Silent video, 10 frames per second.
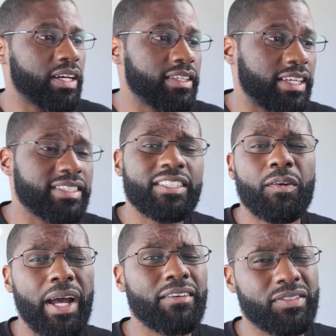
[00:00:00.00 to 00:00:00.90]
they
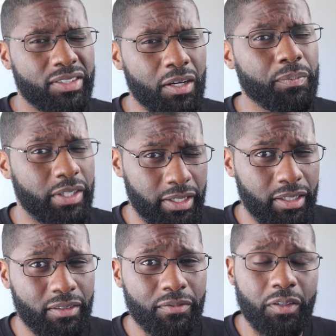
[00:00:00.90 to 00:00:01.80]
still have
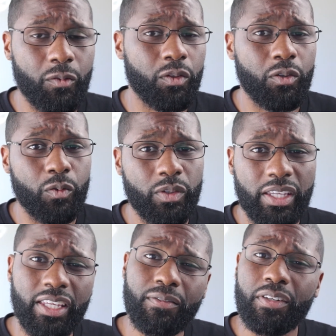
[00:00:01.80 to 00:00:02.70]
something for you to use
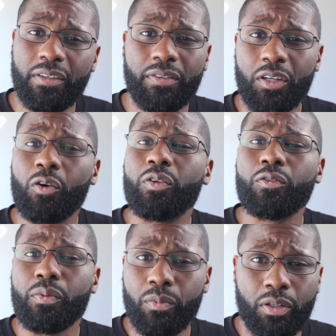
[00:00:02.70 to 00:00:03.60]
even if you don't
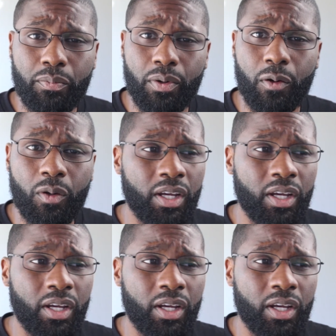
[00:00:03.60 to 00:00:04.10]
use Premiere Pro.